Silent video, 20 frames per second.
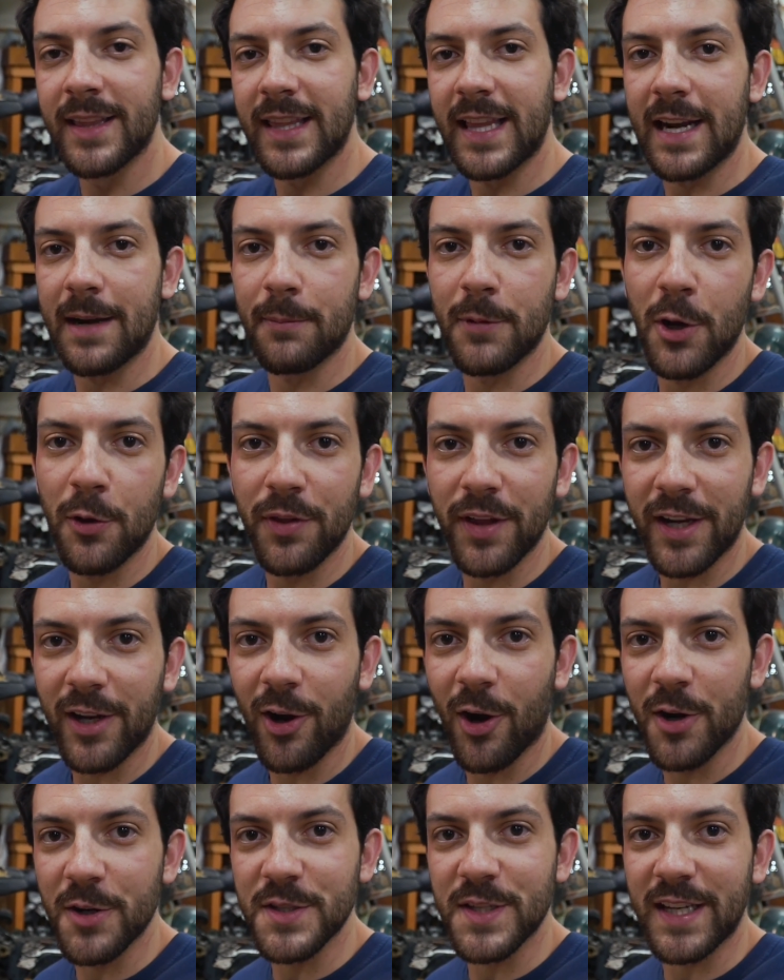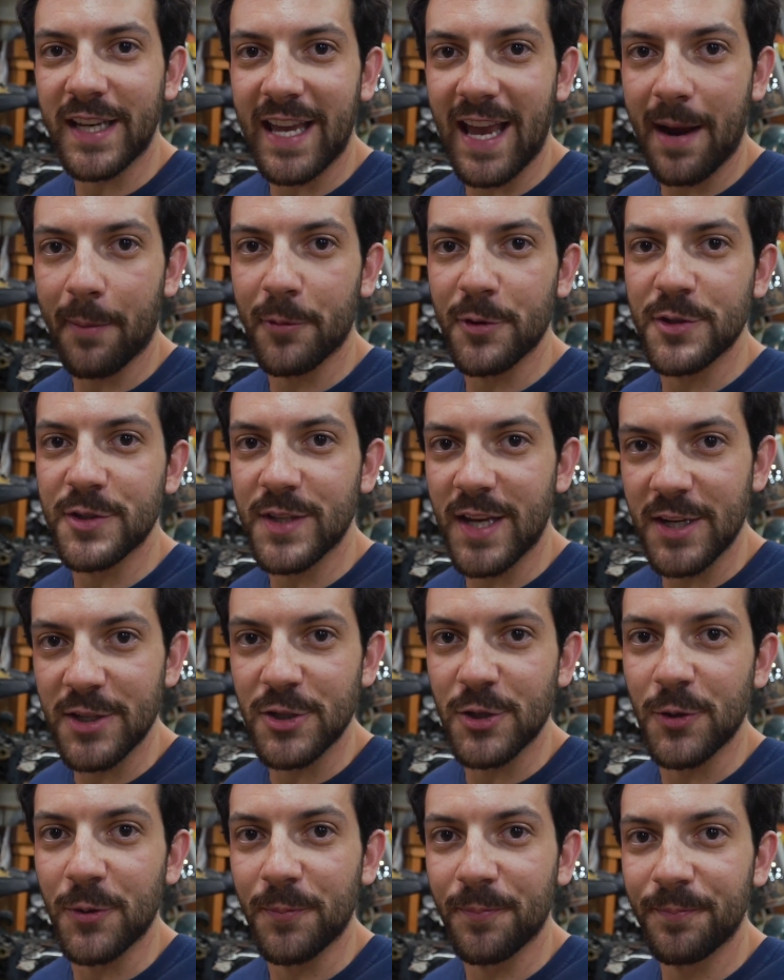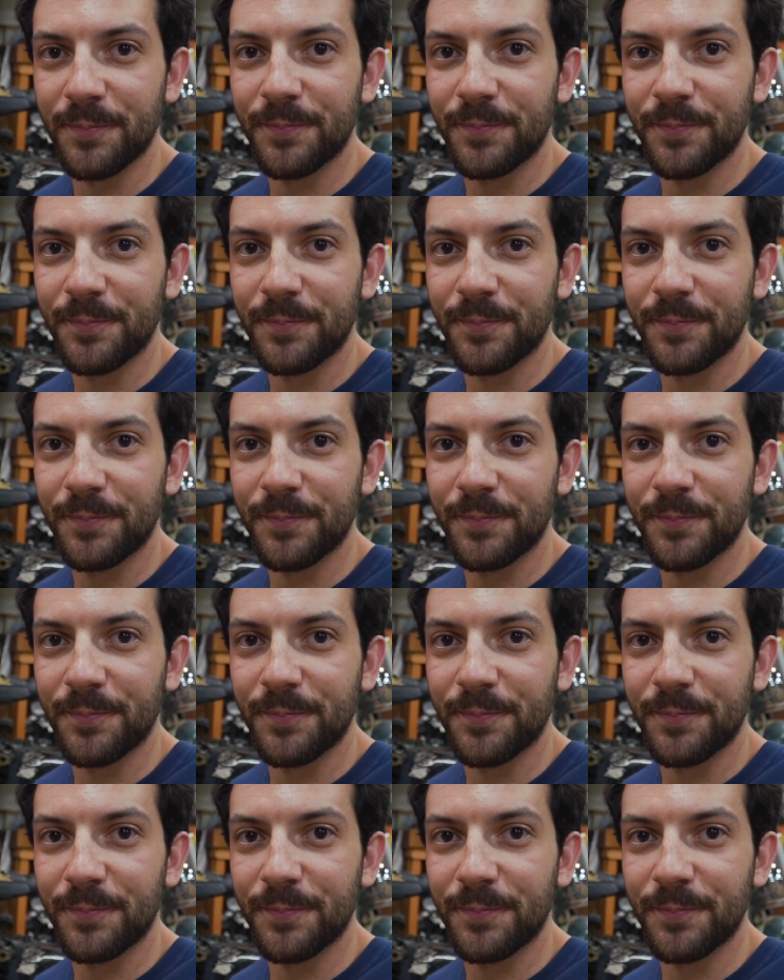let them know that Cars and Cameras sent you.